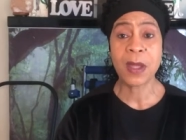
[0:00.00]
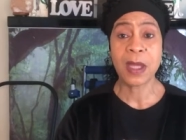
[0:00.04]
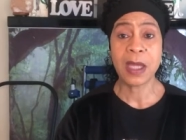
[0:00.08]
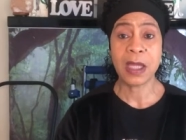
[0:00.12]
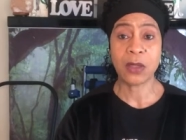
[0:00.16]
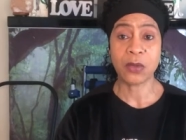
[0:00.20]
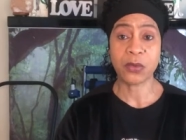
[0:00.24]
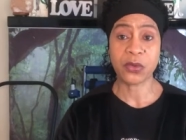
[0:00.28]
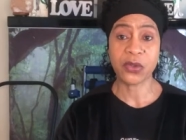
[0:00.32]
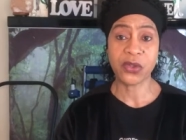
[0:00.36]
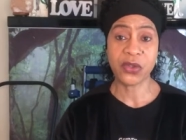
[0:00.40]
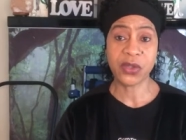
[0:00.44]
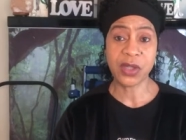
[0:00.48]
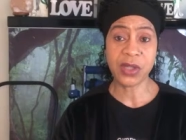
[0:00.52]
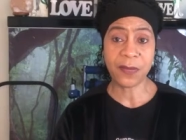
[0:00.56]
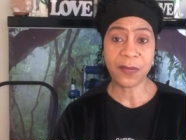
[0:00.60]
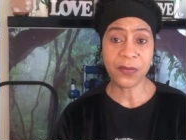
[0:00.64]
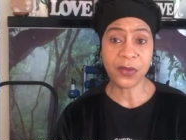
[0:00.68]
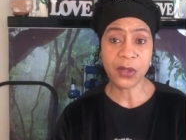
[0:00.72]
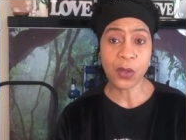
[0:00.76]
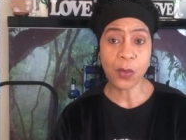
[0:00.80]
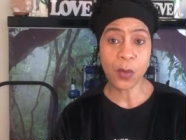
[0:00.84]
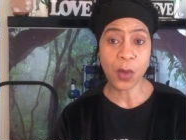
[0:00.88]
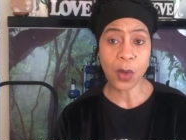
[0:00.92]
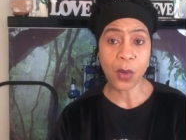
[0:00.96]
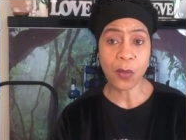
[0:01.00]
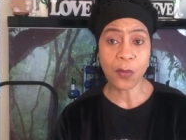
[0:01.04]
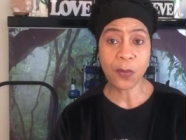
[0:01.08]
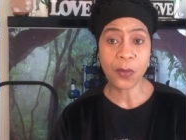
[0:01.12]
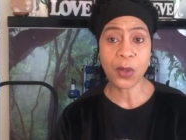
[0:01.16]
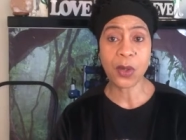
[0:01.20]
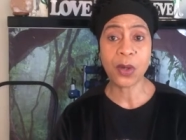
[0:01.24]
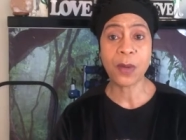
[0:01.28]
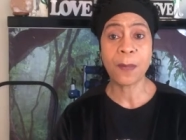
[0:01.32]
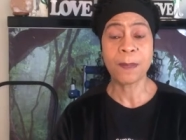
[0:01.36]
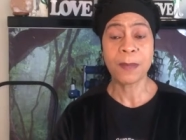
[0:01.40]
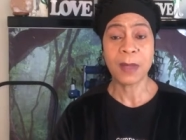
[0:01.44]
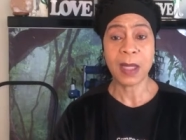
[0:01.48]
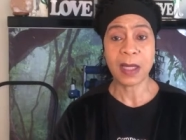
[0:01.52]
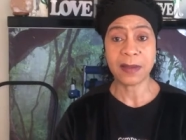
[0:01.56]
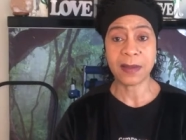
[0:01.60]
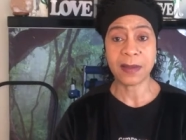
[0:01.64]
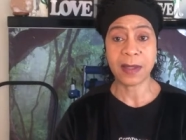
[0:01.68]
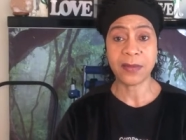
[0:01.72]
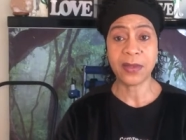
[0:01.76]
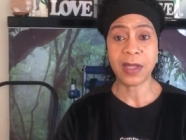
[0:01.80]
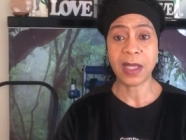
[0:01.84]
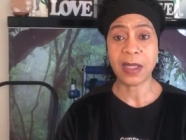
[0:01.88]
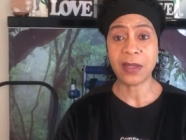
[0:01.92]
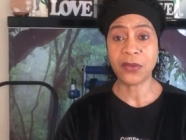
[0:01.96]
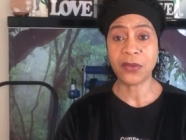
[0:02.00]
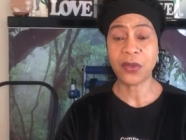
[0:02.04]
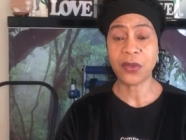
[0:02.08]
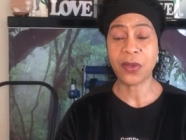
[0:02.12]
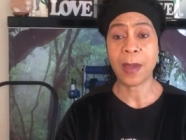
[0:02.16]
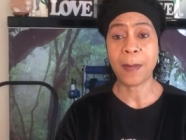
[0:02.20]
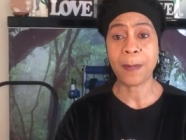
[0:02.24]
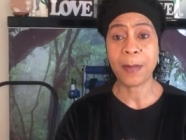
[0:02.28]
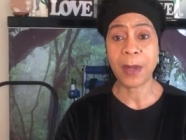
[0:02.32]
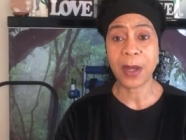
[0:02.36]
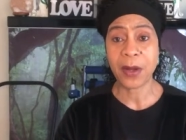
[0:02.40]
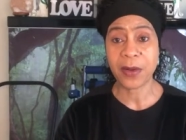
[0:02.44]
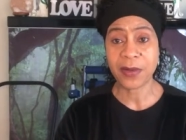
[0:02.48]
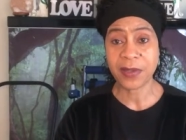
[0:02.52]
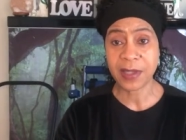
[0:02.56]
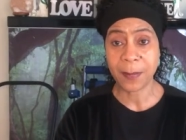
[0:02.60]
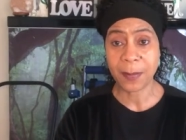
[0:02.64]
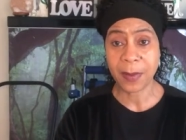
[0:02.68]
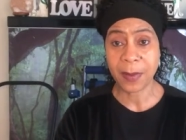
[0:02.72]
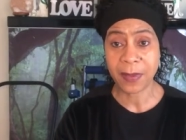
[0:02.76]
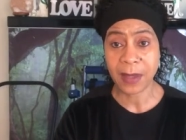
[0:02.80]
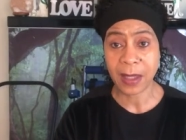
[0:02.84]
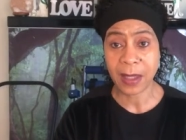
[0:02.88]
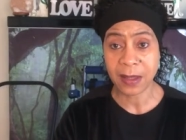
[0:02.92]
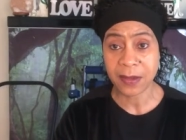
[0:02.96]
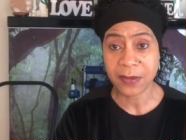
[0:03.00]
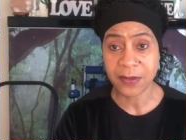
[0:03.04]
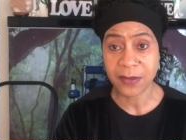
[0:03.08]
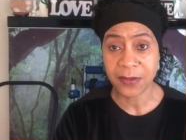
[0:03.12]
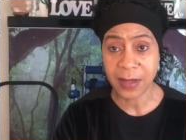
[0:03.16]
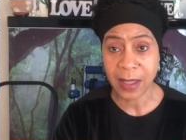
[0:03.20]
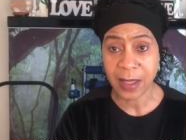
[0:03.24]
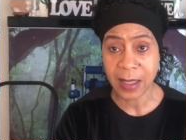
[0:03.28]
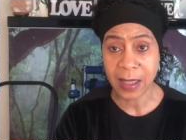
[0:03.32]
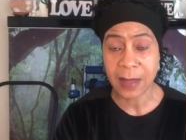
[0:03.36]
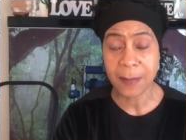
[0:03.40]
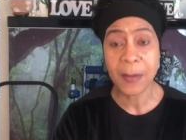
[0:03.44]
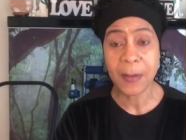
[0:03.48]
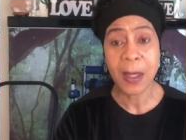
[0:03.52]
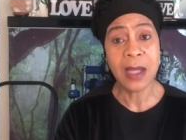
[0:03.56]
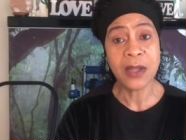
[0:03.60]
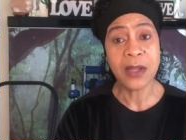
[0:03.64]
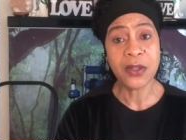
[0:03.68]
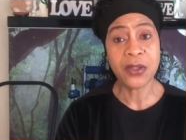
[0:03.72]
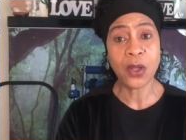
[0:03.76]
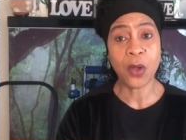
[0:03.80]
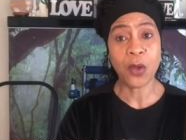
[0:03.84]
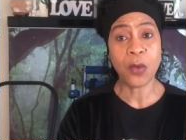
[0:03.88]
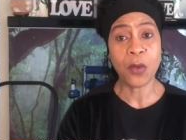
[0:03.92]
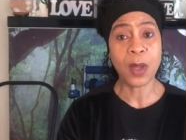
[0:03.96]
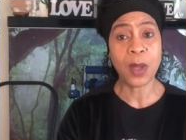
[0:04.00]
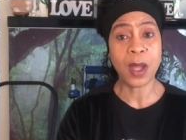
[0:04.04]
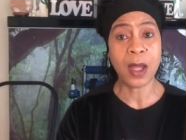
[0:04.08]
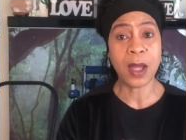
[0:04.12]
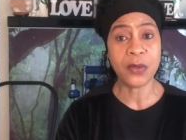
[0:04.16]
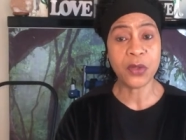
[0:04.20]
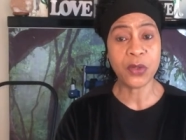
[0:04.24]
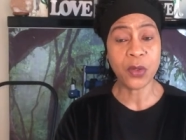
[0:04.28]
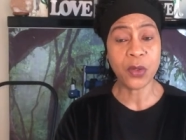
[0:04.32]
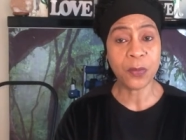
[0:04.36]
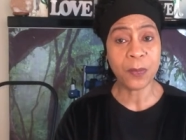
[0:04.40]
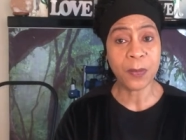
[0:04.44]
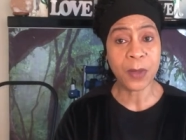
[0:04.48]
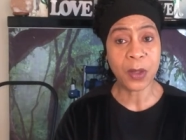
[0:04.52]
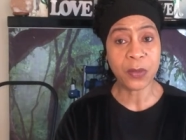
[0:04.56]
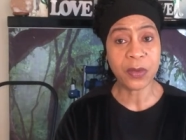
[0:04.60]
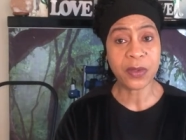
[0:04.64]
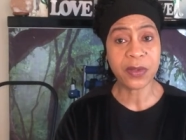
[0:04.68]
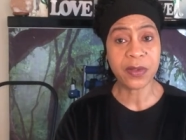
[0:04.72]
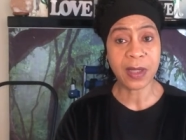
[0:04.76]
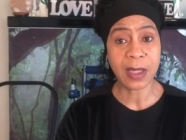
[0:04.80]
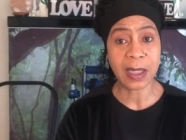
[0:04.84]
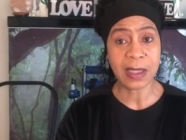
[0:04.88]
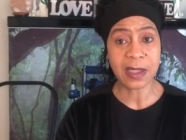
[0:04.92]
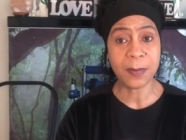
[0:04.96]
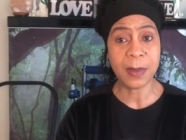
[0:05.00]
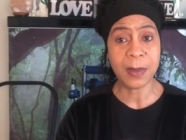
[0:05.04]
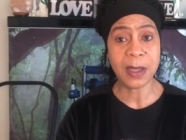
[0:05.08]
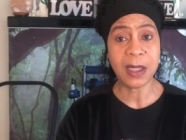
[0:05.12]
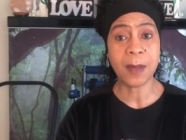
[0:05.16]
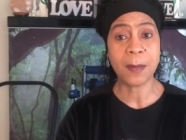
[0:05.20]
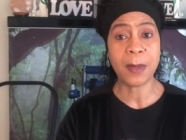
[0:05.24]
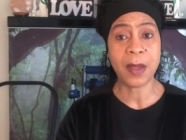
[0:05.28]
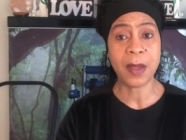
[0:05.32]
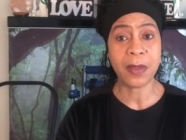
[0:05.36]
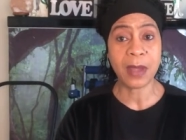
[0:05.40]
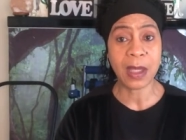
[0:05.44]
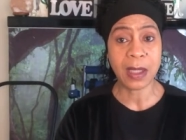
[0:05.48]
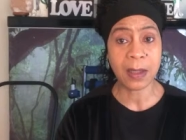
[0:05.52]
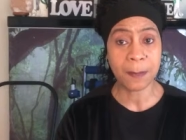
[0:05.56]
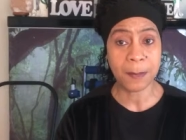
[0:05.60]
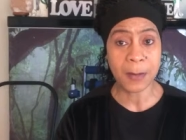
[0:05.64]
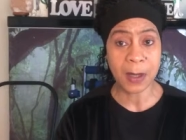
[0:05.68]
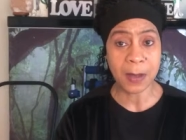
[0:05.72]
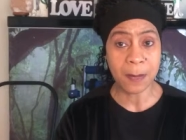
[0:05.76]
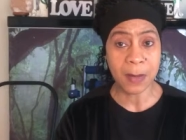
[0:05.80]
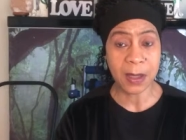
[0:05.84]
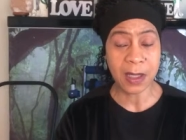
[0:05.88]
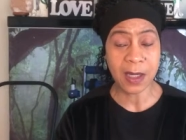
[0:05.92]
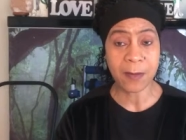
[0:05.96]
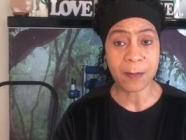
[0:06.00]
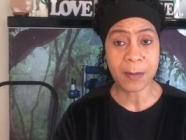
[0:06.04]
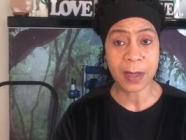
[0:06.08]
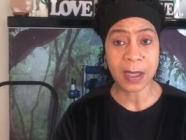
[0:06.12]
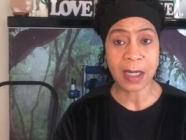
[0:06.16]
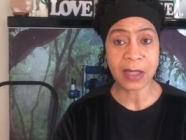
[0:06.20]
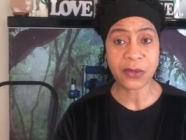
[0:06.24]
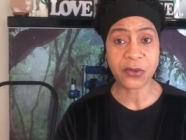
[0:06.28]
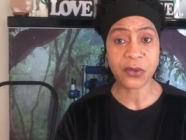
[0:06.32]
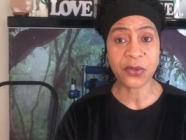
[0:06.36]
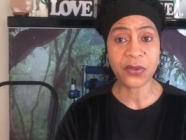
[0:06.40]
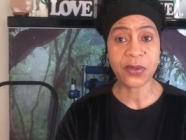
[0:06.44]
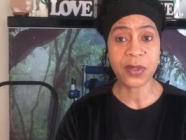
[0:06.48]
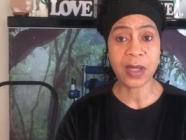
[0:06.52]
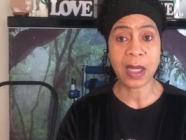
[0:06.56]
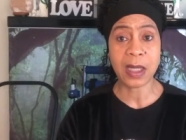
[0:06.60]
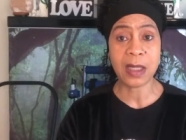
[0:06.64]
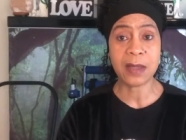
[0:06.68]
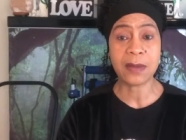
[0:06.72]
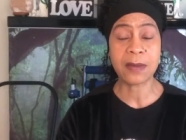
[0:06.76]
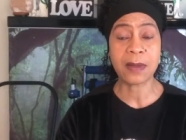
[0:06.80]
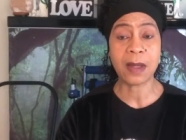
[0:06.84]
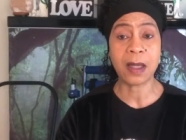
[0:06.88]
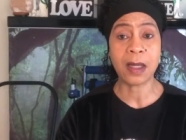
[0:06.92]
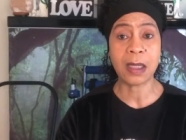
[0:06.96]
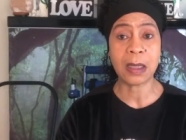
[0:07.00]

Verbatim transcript: It'll shift you over, as I said, into that parasympathetic state. So you'll notice that I speak about that in many of my exercise